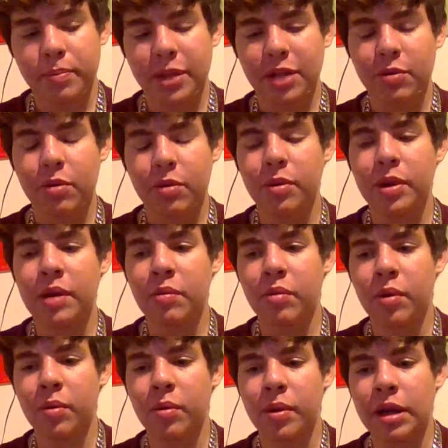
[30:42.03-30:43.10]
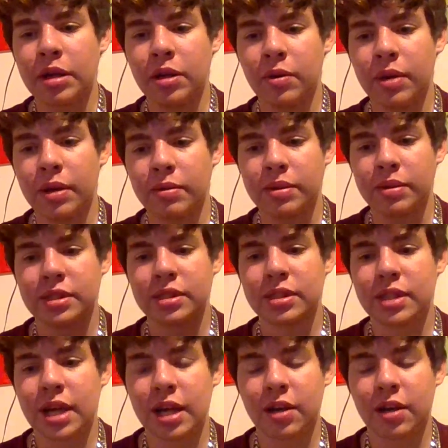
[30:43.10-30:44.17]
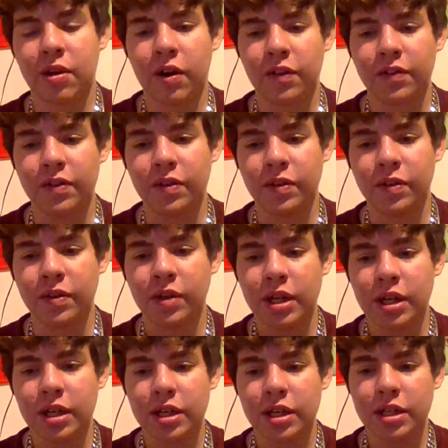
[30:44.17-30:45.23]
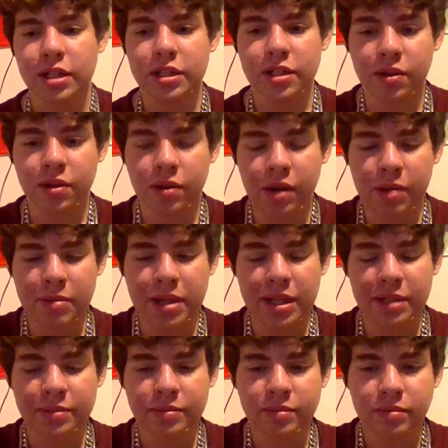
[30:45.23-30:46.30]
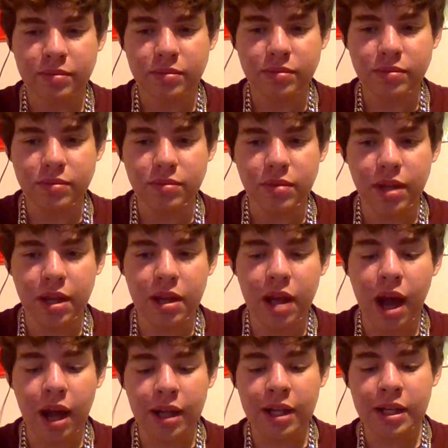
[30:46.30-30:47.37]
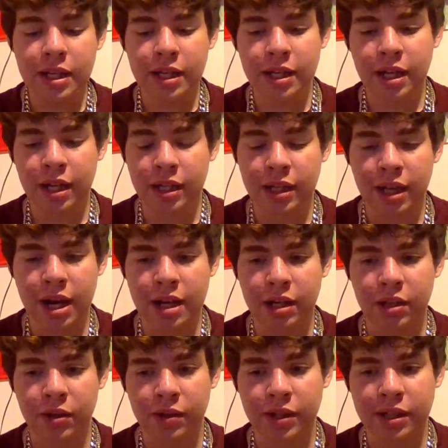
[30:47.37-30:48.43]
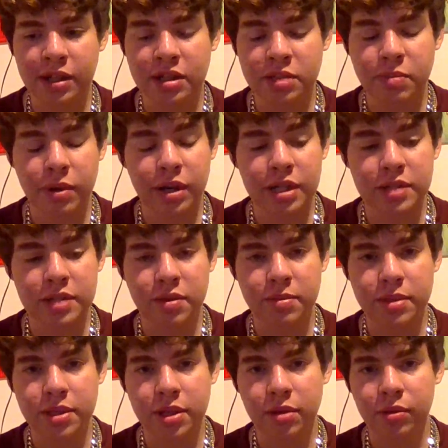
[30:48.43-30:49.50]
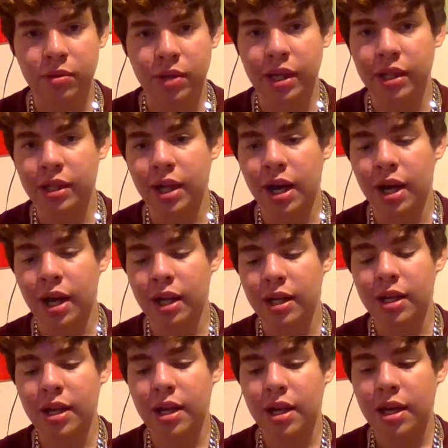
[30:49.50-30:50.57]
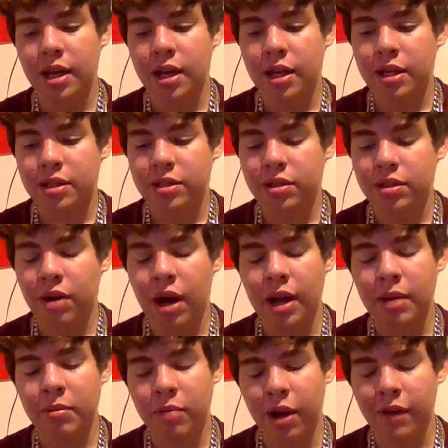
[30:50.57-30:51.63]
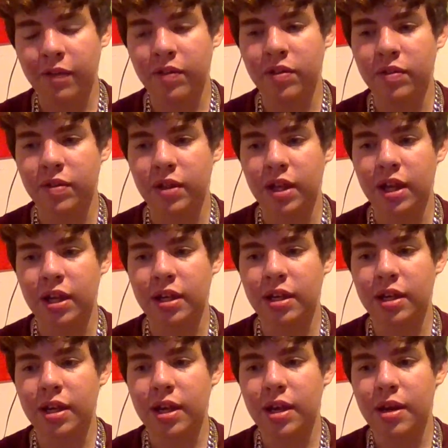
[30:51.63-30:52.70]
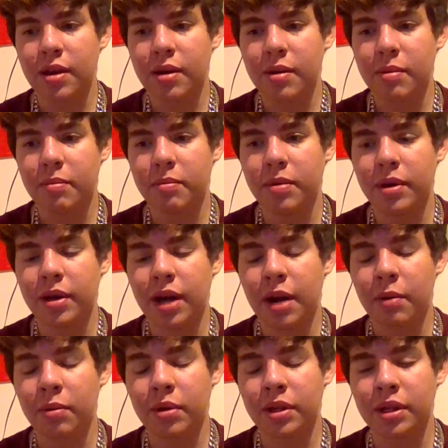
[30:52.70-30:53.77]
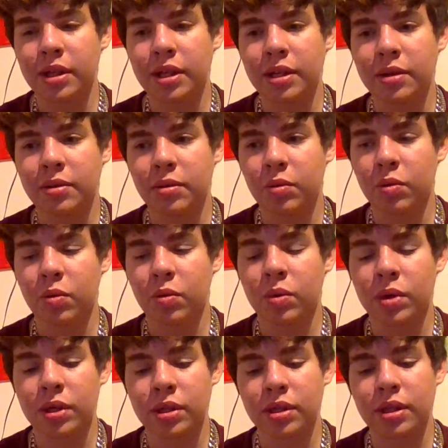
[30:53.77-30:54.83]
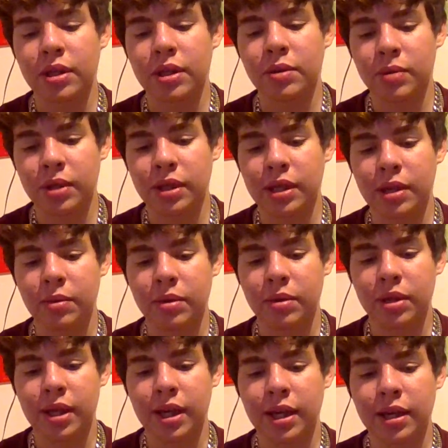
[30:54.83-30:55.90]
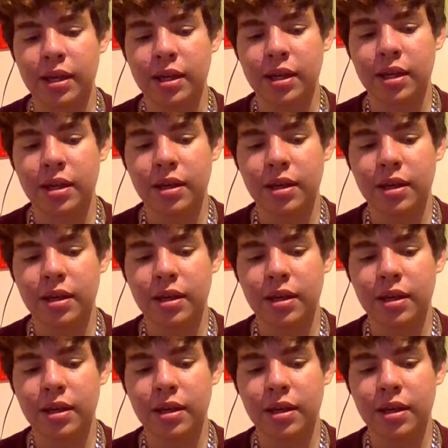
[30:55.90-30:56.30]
what we were doing was kind of awful. So I mean, I did get a lot of learning experience from it though, like a lot. So I am grateful for that. But I really, really, really would like